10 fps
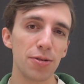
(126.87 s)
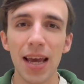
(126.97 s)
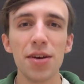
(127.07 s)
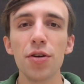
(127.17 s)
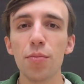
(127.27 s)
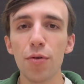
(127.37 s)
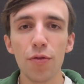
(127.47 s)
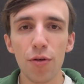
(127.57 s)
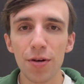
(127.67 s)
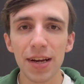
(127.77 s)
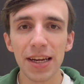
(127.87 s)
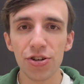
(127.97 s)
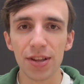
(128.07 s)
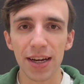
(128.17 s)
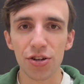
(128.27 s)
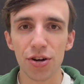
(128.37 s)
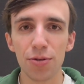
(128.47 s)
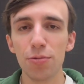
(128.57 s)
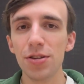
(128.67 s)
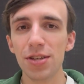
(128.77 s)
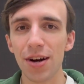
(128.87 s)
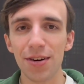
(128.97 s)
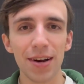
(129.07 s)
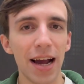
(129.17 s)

And before each lecture would start,